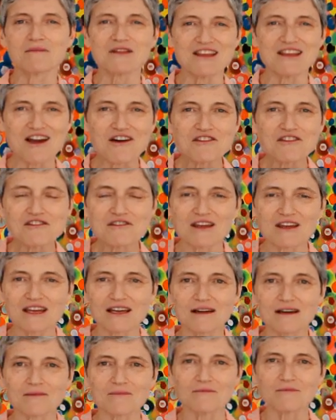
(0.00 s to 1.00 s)
And the other
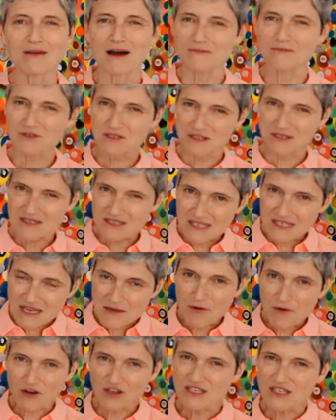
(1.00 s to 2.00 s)
thing, perhaps
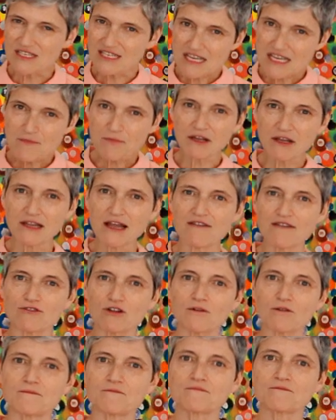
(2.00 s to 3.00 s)
deep, on a deeper
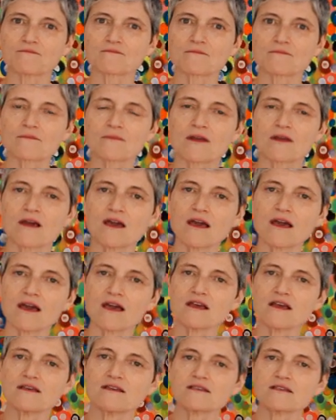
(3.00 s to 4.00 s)
level,
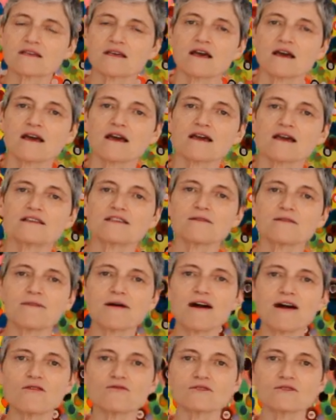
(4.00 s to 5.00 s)
is it's
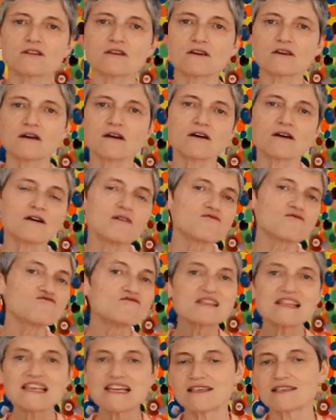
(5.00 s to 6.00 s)
about
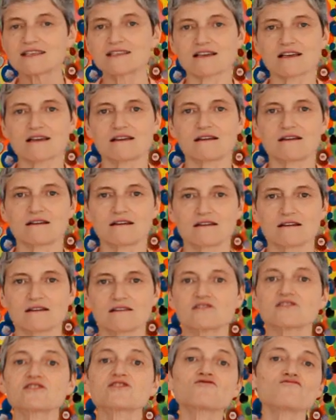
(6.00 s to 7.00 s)
releasing,
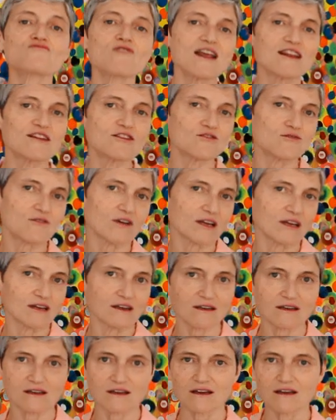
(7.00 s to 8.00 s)
surrendering,
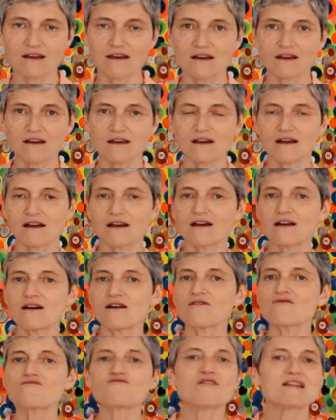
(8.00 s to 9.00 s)

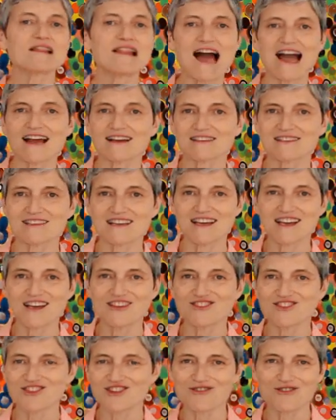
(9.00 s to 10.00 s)
relaxing
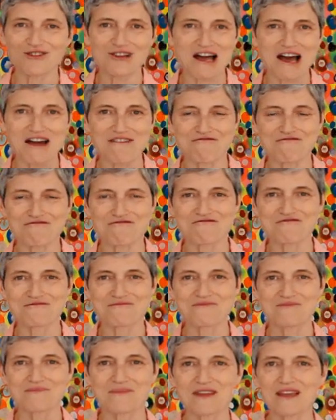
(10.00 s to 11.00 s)
into your life,
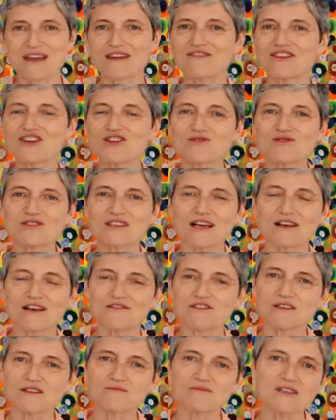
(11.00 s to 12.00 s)
giving
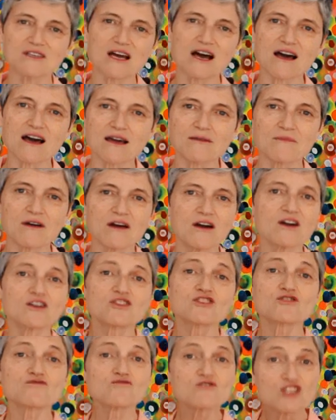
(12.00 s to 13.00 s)
yourself some
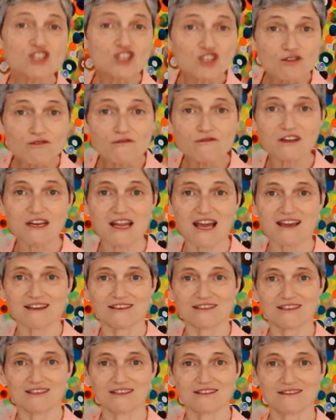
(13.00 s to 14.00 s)
time to
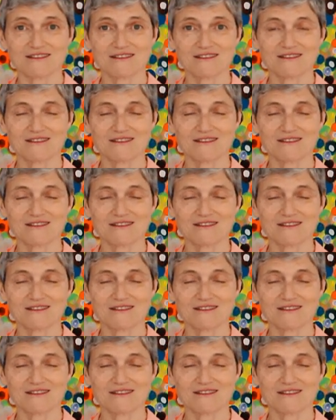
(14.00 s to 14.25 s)
rejuvenate,